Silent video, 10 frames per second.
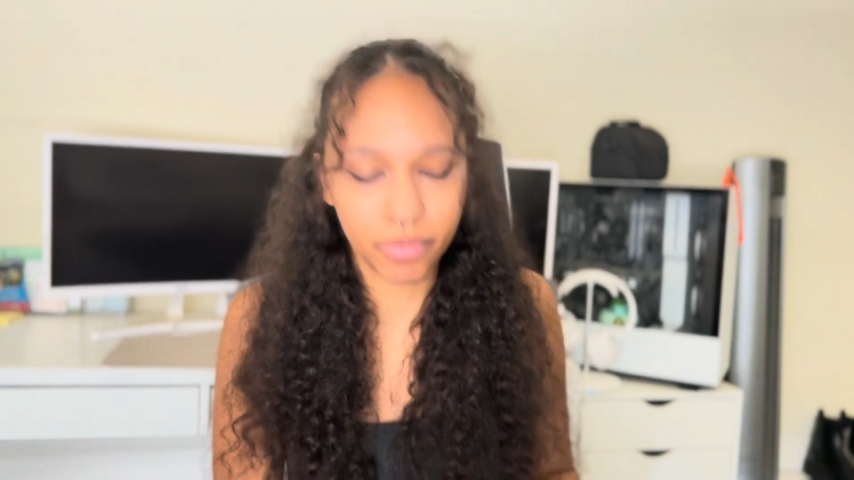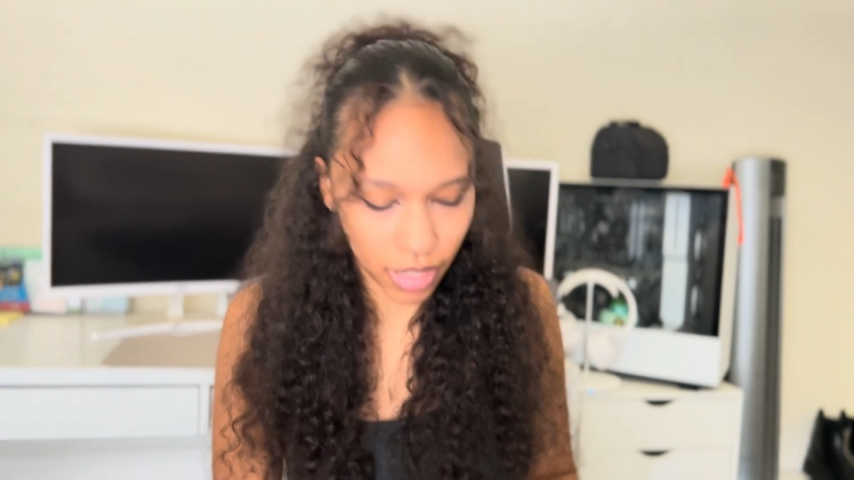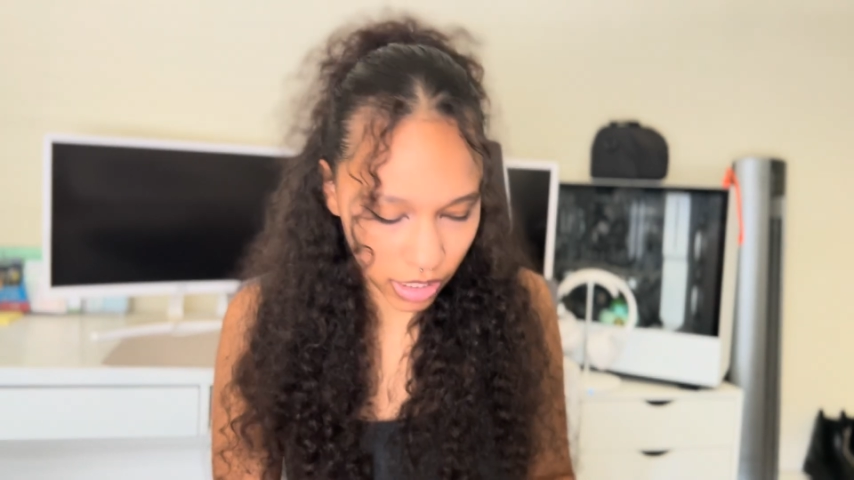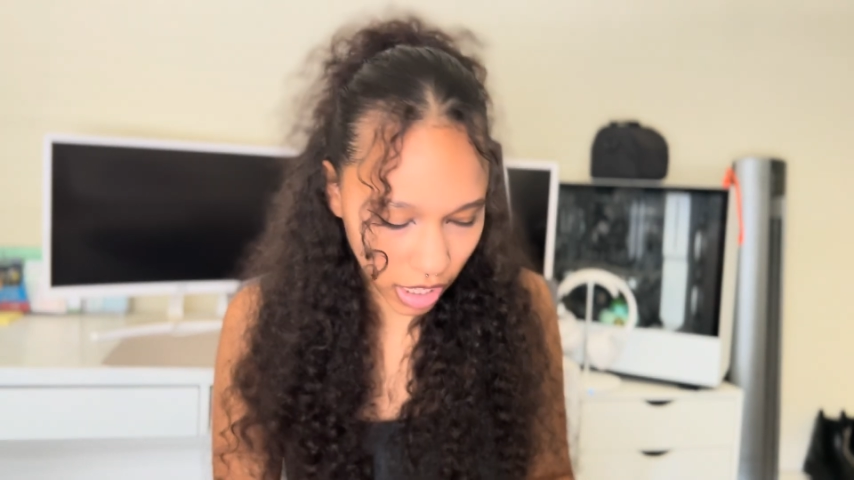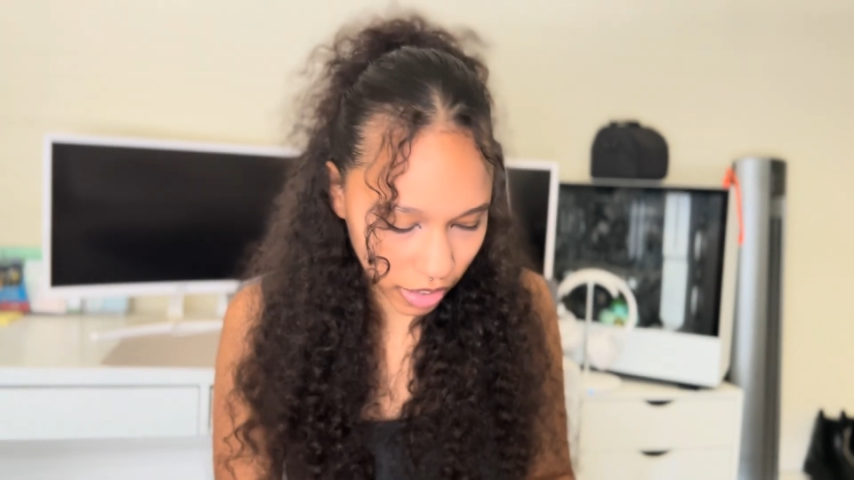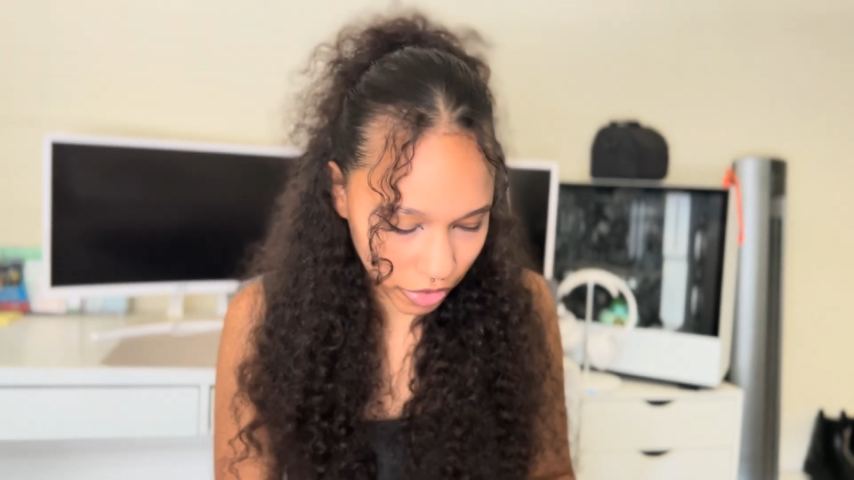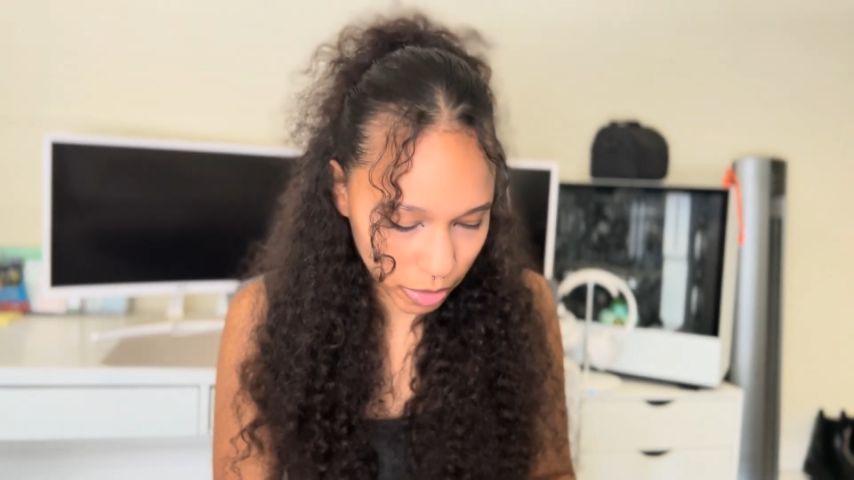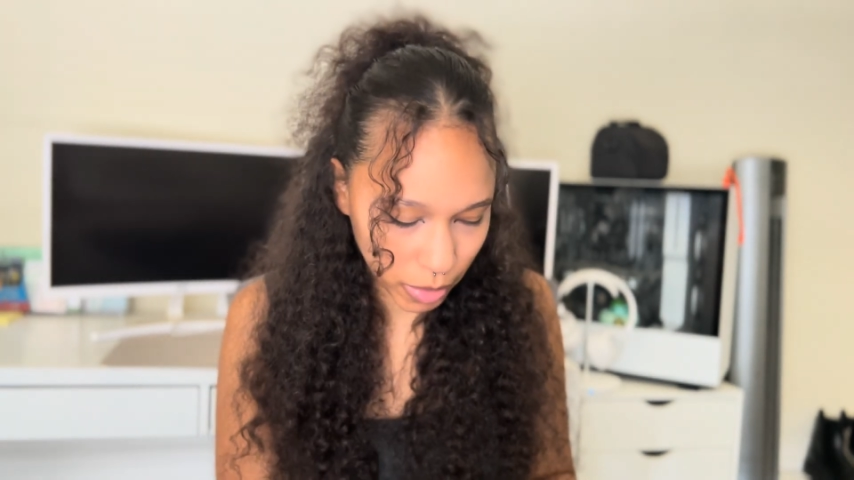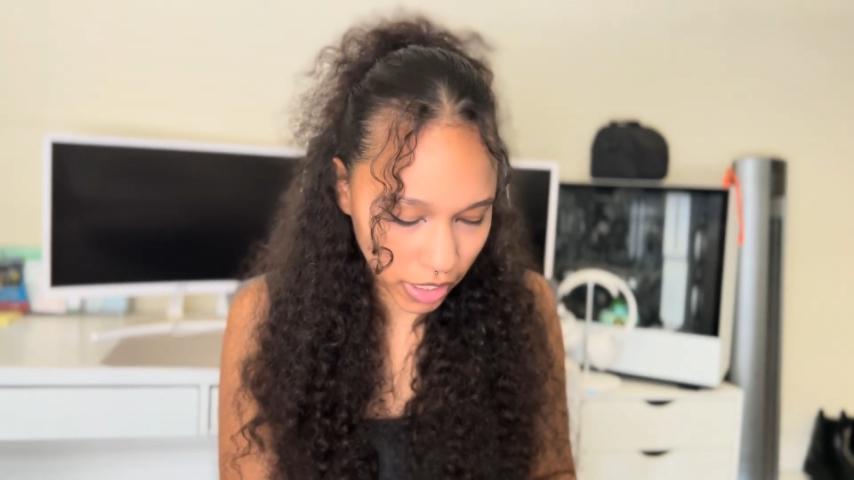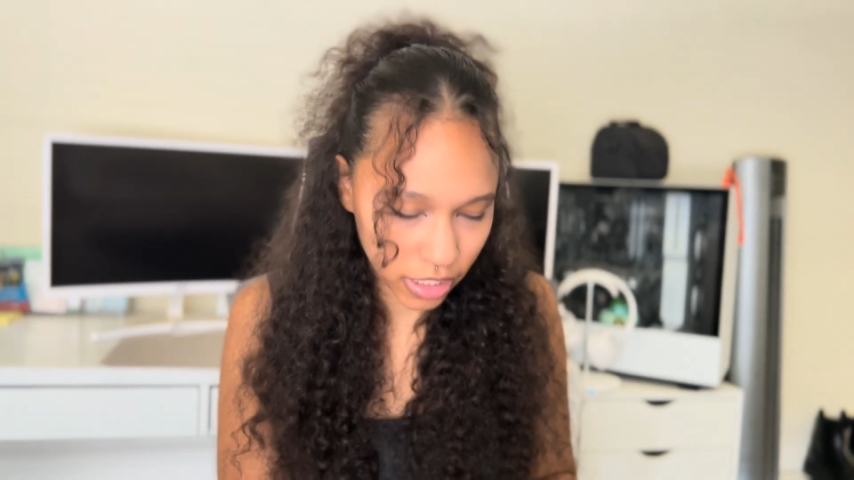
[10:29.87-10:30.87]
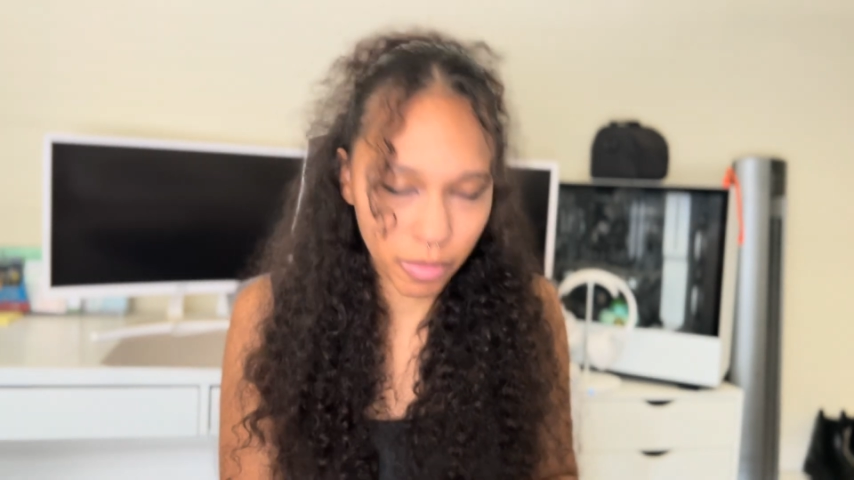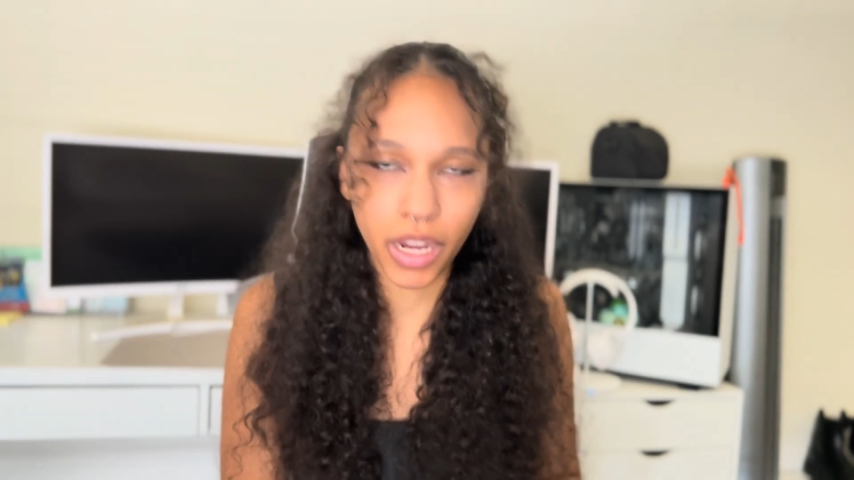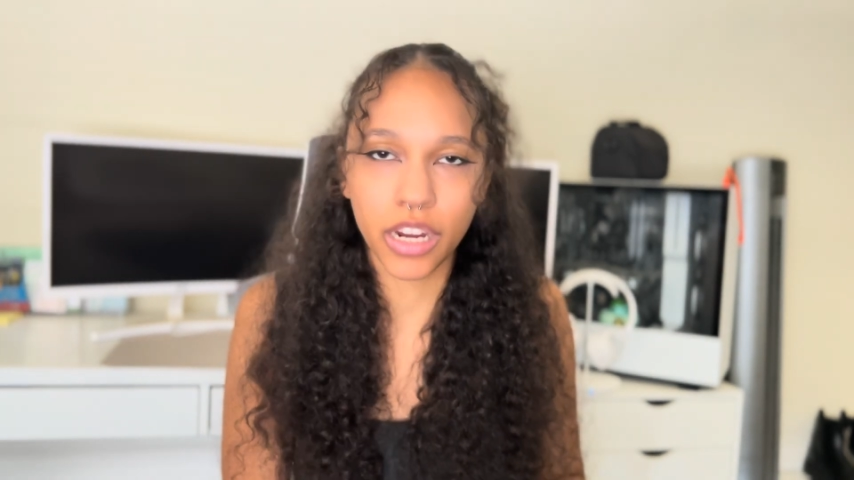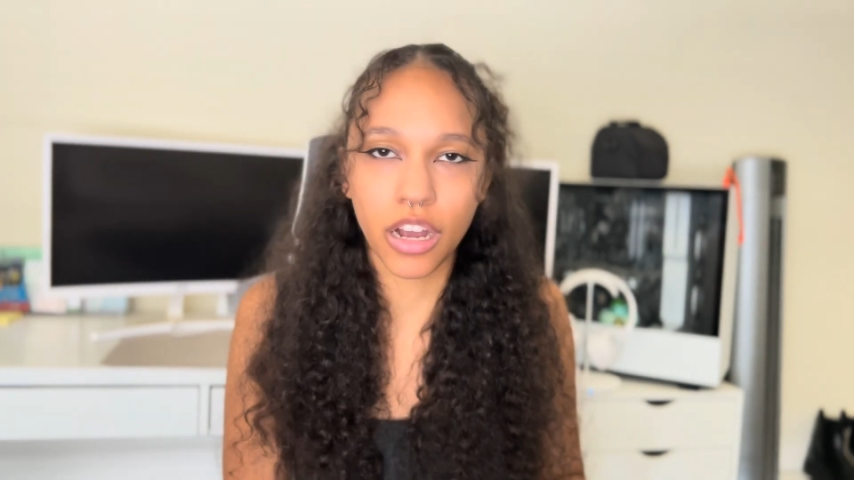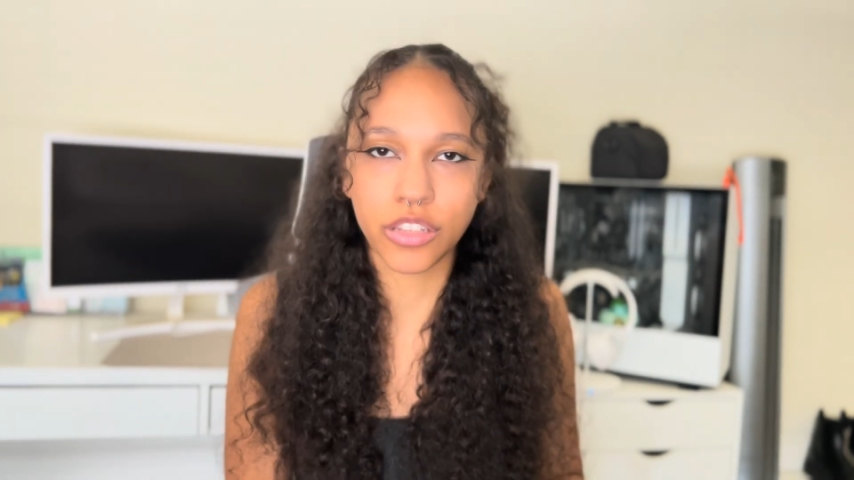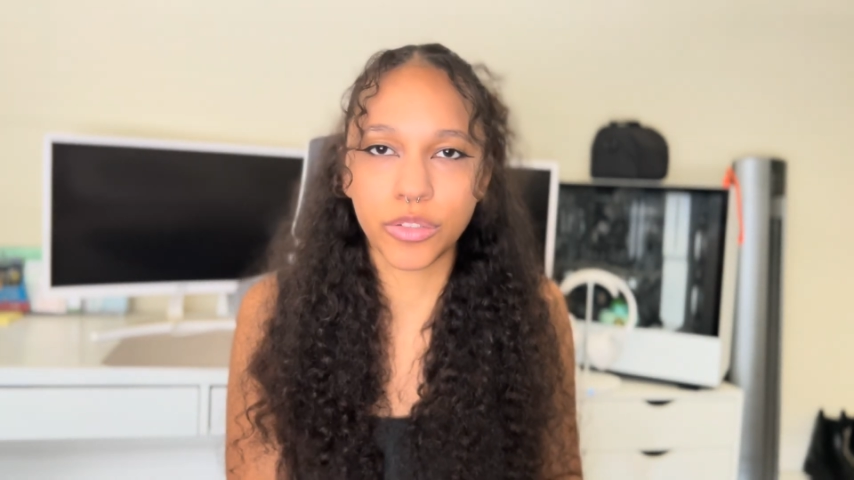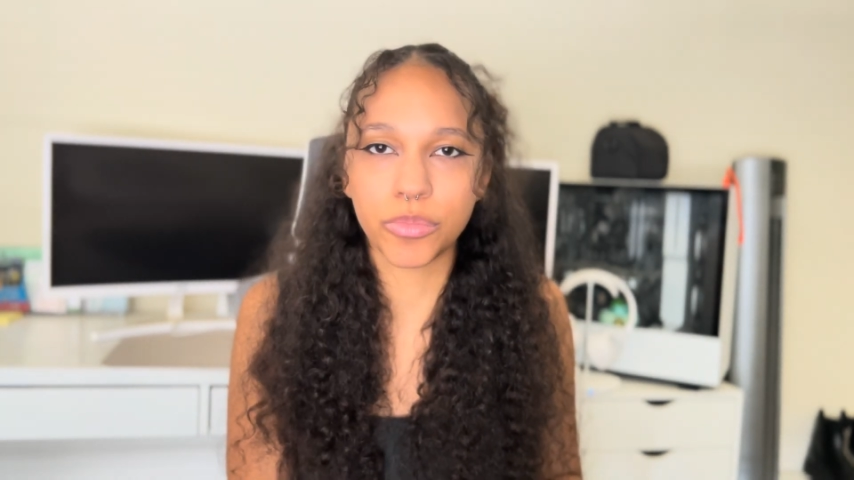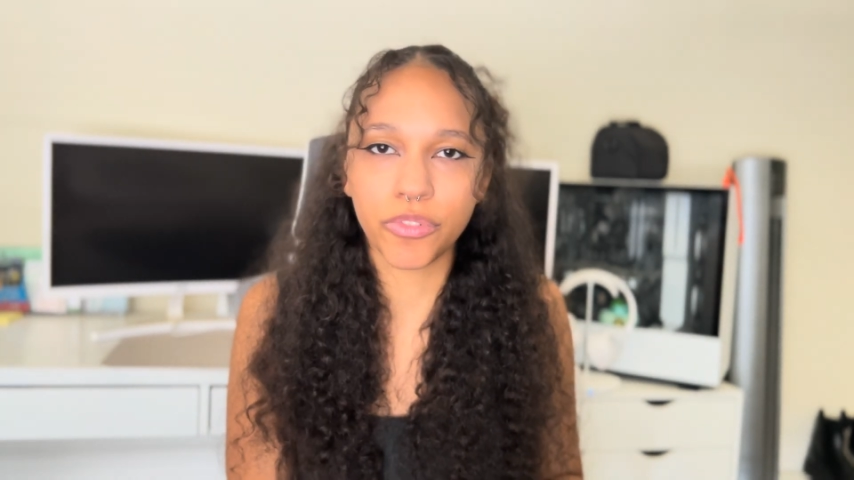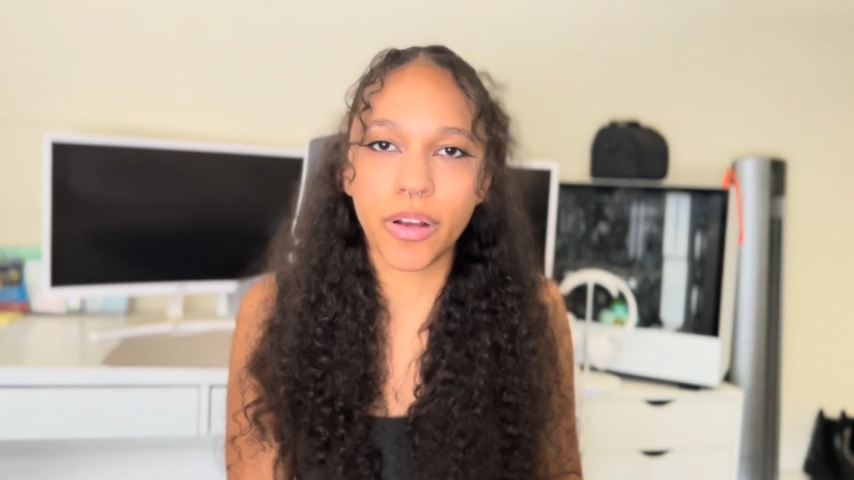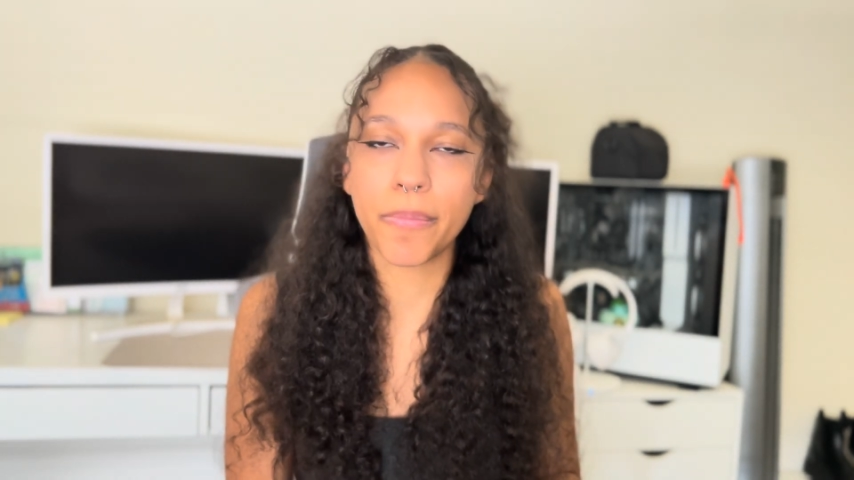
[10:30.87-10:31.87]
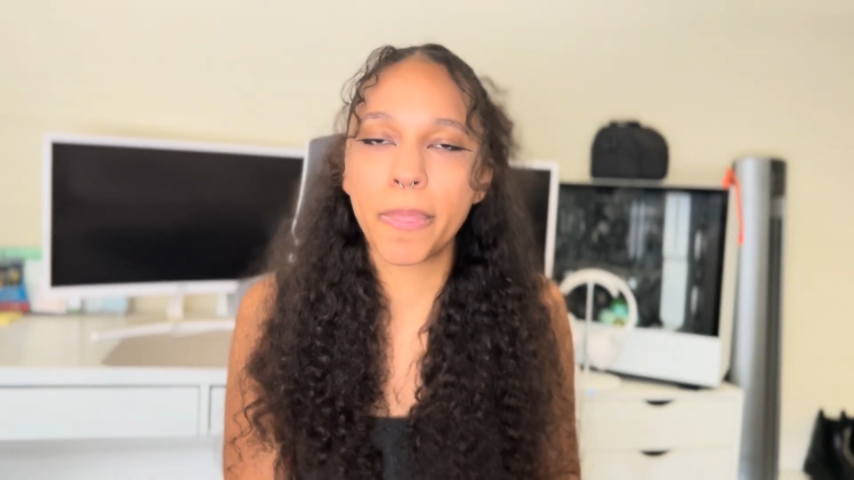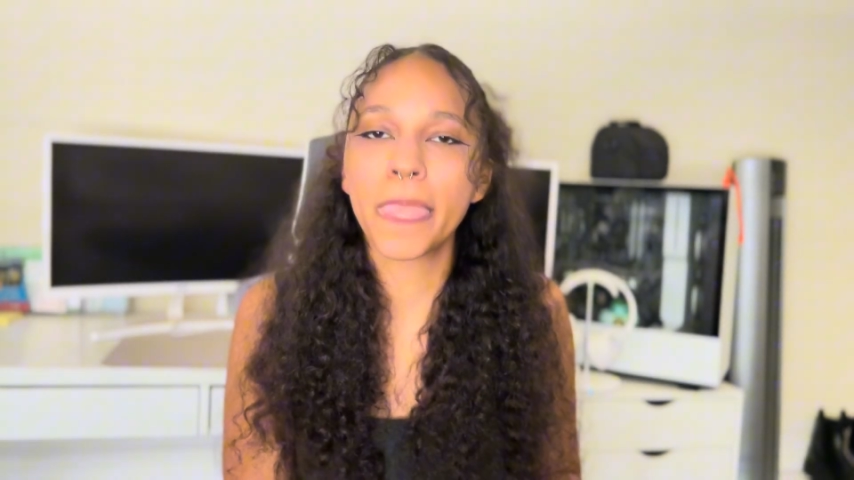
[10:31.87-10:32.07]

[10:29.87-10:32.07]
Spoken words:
a lot of experience buying costumes, but